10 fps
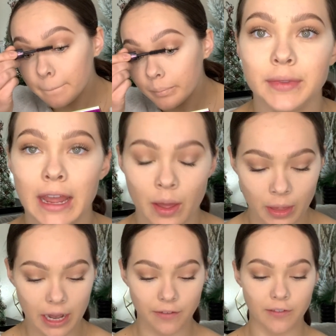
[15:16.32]
Now that
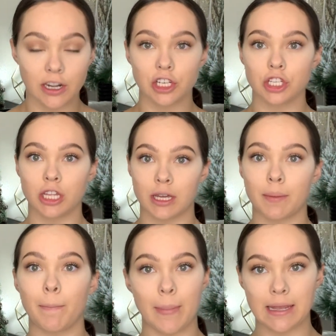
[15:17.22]
I finished the
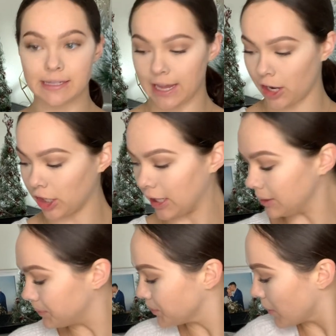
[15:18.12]
mascara,
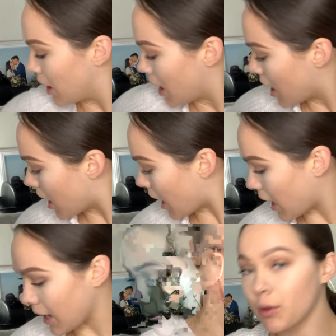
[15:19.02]

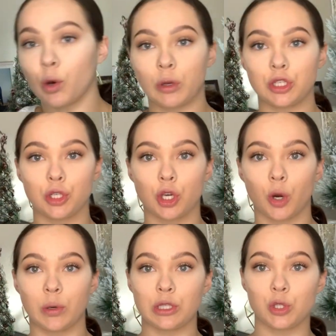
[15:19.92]
I am going to
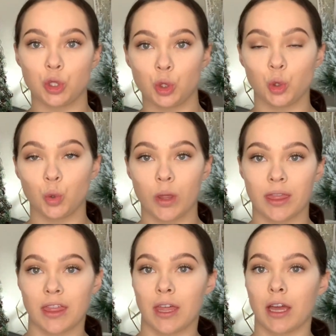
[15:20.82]
go into
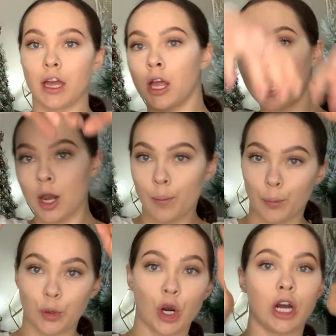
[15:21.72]
the
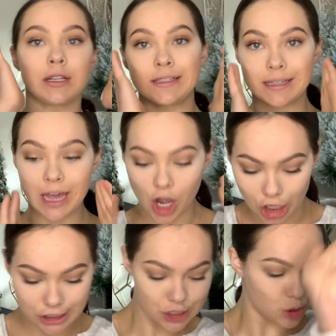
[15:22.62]
bronze
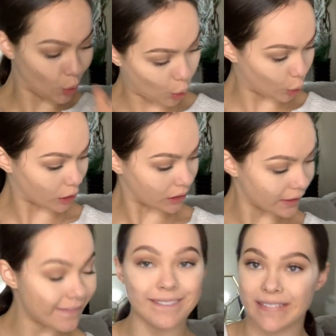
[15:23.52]
contour
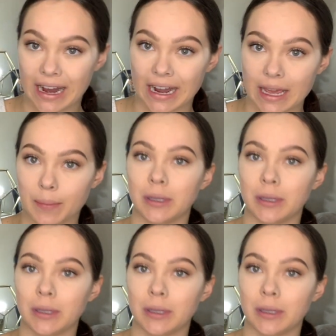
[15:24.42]
vibe.